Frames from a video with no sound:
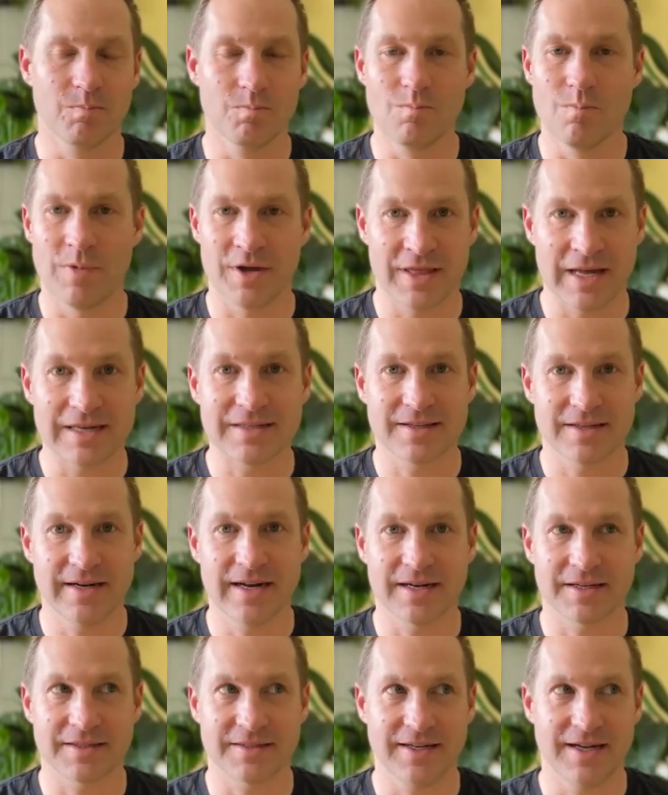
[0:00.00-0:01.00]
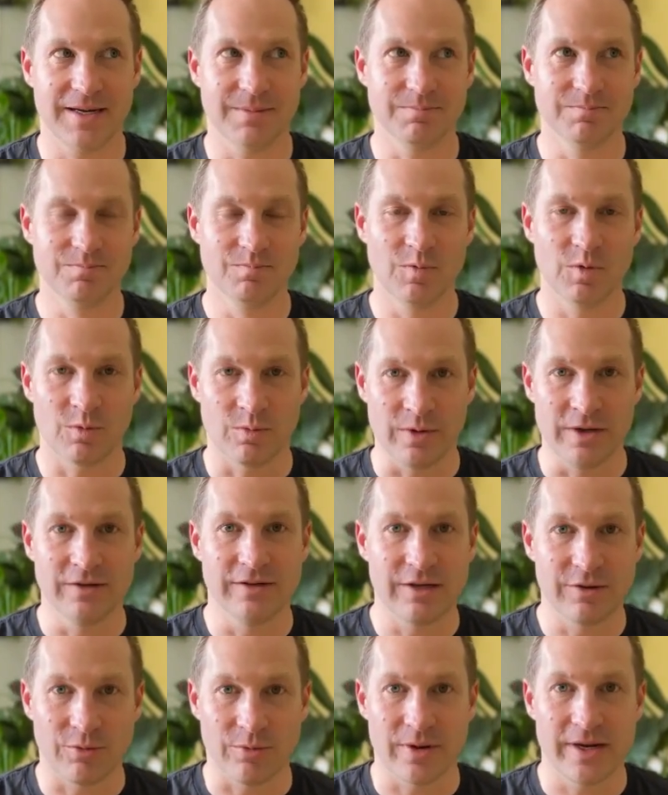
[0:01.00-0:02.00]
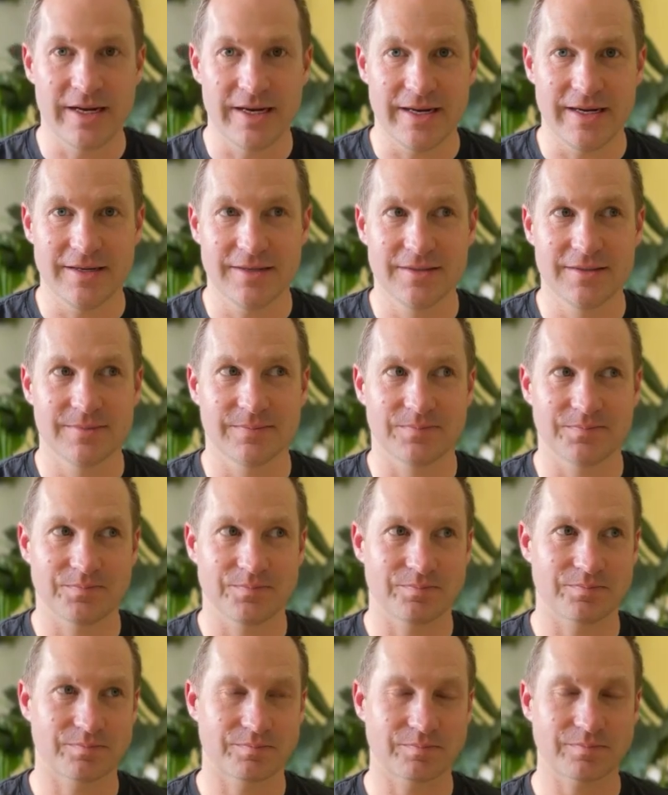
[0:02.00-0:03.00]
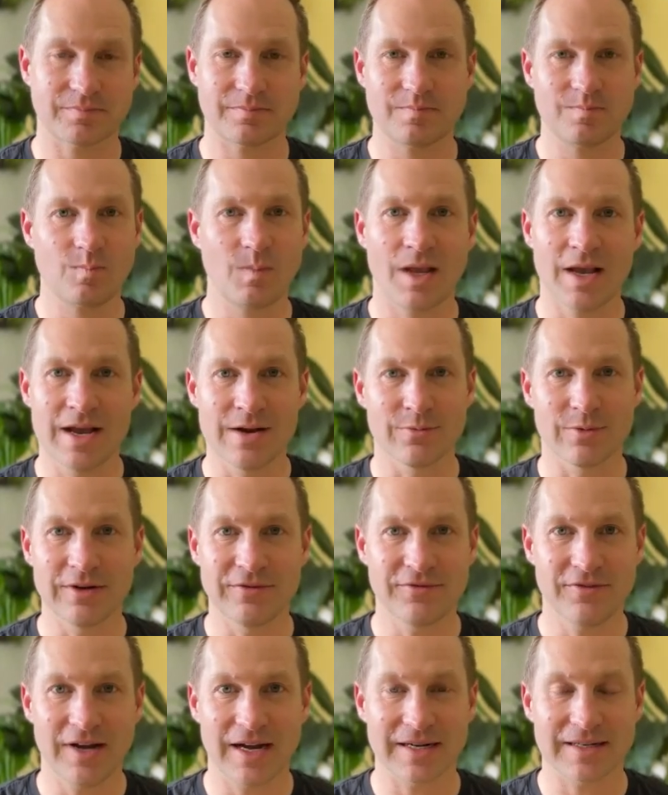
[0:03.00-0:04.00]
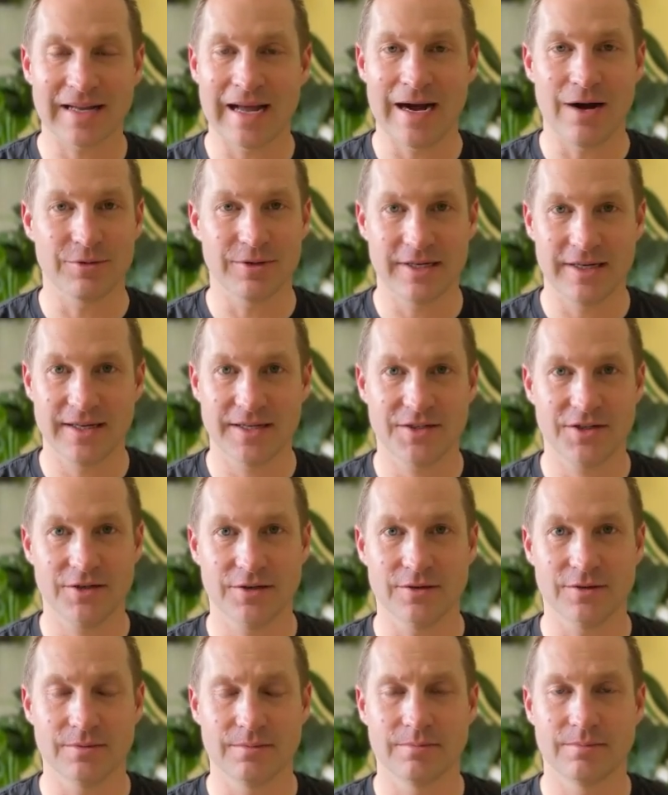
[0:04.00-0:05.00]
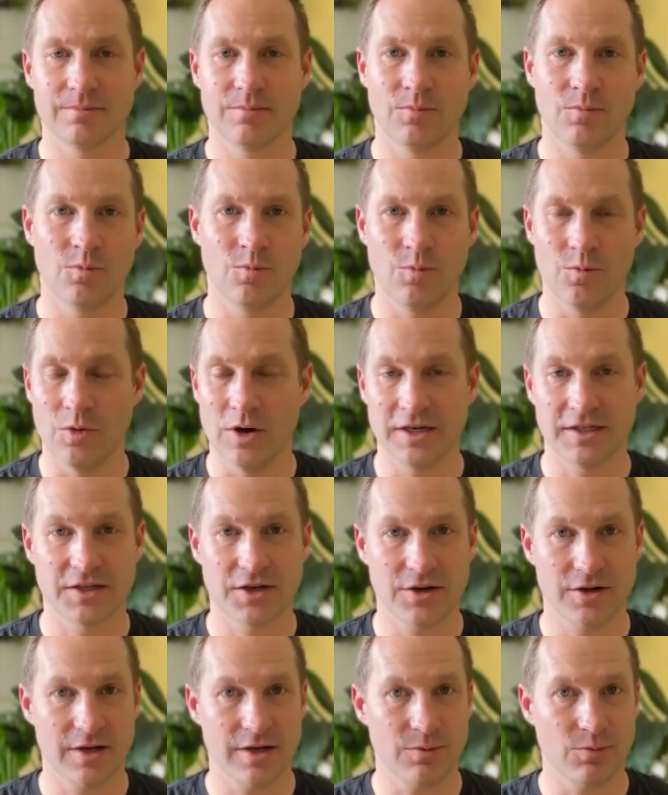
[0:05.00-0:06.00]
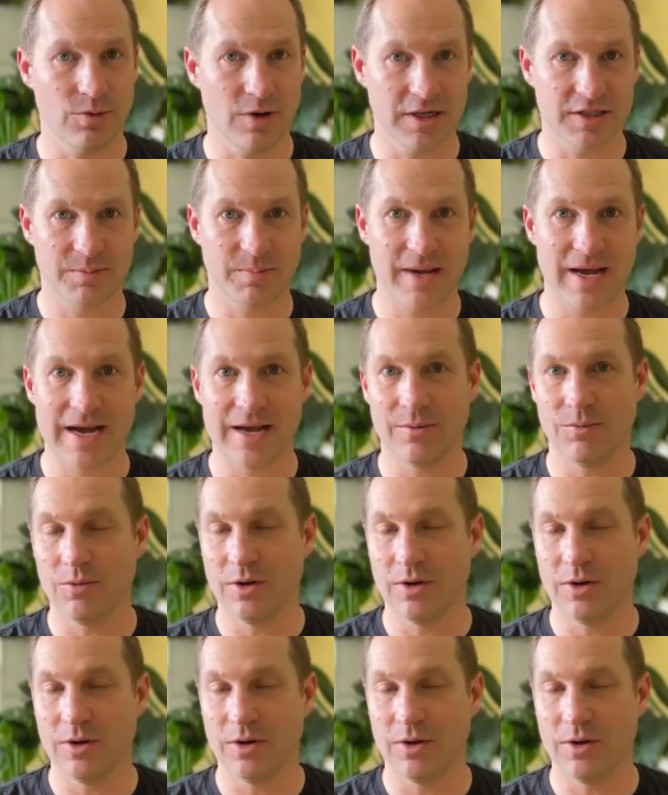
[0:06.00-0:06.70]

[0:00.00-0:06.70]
But that's the next step. Really read and reflect. How did it do? What's good? What's bad?